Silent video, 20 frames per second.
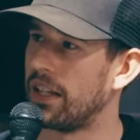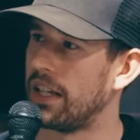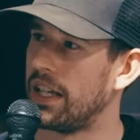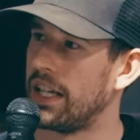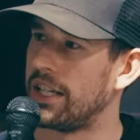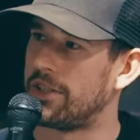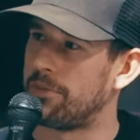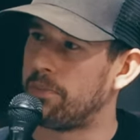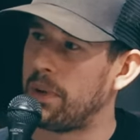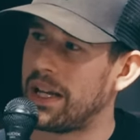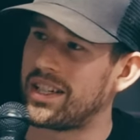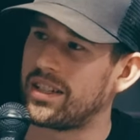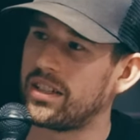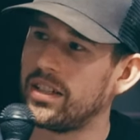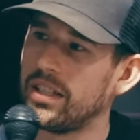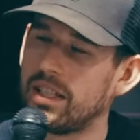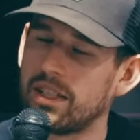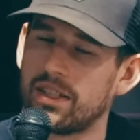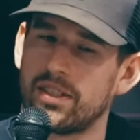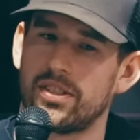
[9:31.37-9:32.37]
it's
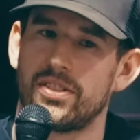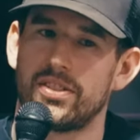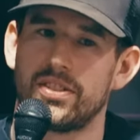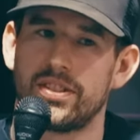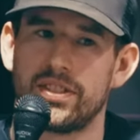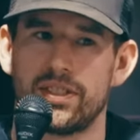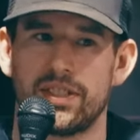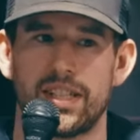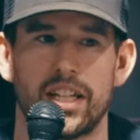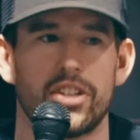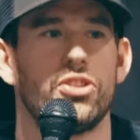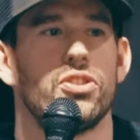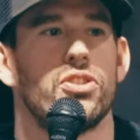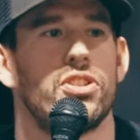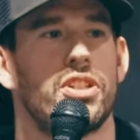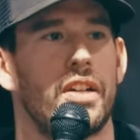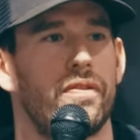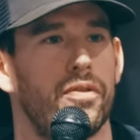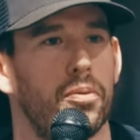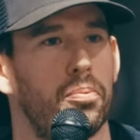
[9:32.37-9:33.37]
basically to set
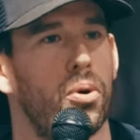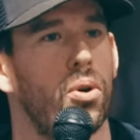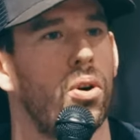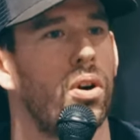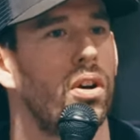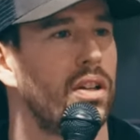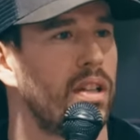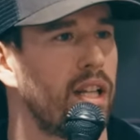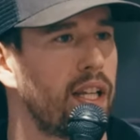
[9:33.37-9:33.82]
yourself apart.